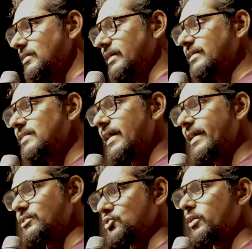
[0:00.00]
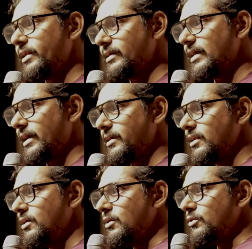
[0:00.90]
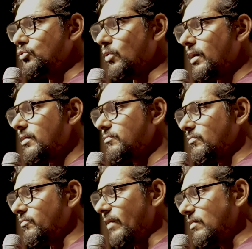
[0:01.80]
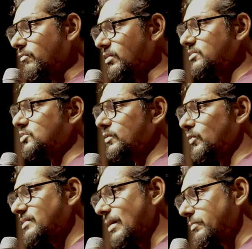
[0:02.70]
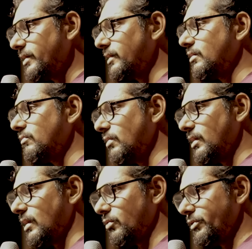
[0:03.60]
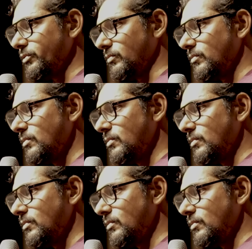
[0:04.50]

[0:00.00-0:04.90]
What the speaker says: things like ensuring that you are well versed with what's happening in the world around you.